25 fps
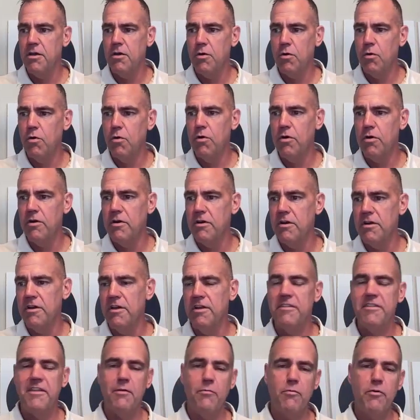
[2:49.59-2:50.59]
or
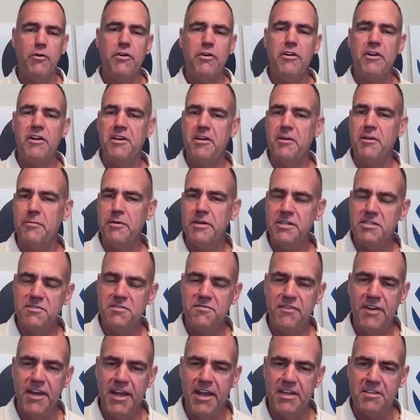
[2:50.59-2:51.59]
they weren't going to come in as
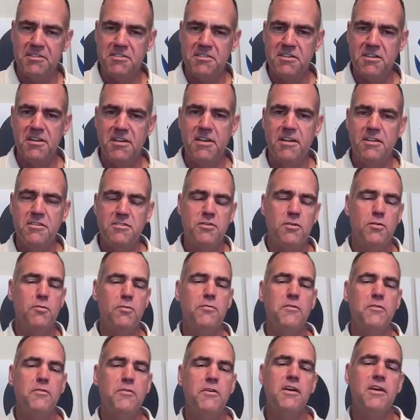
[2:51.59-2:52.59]
fast.
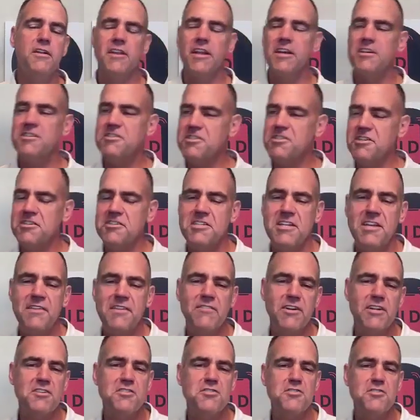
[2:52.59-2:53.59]
So let's just
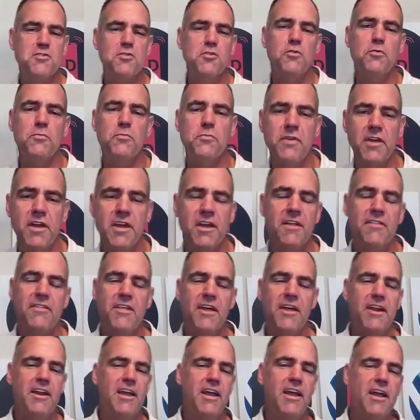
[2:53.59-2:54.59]
even assume
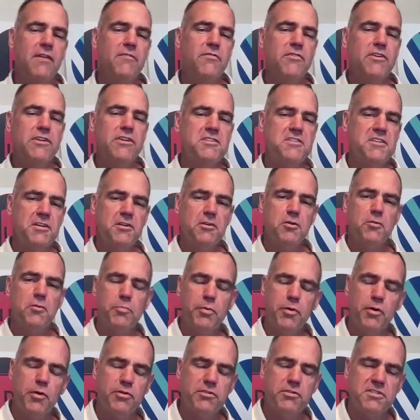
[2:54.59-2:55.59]
that every single
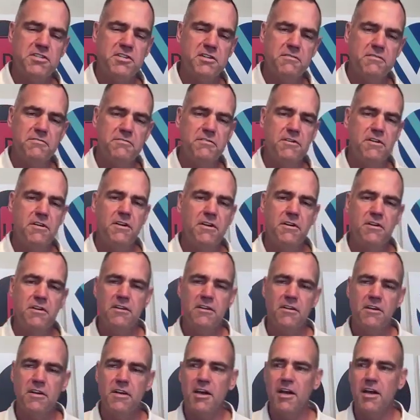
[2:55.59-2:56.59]
person
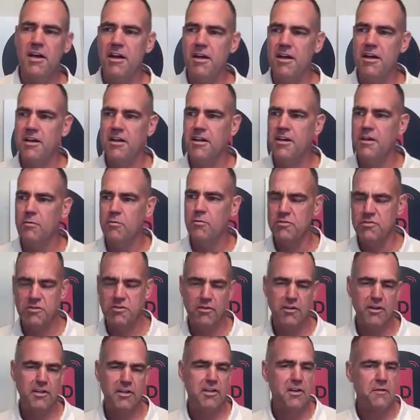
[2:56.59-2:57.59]
was
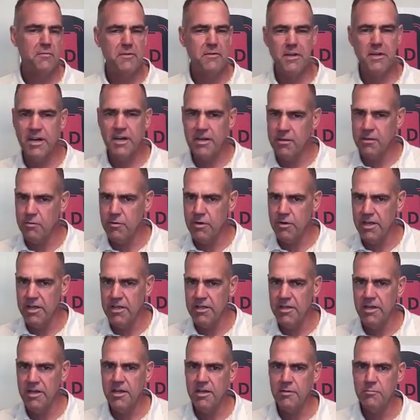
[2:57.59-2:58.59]
going to come in
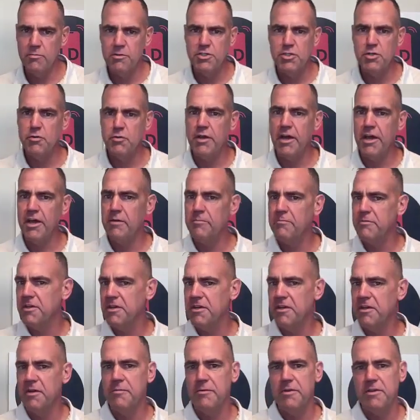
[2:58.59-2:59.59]
anyway, but you got them to
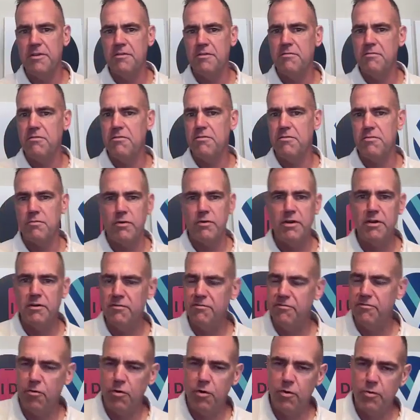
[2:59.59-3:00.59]
come in 3 or
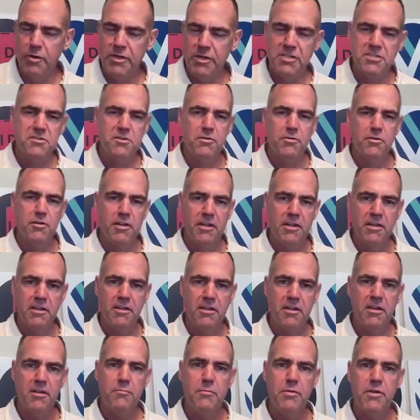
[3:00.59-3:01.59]
4 weeks early
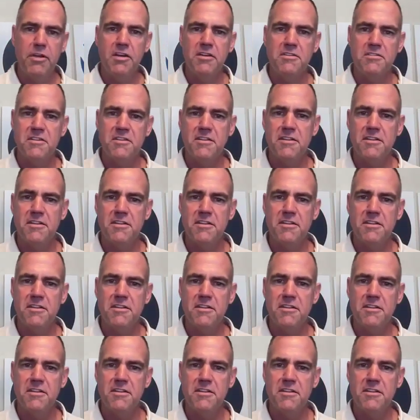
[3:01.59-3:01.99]
because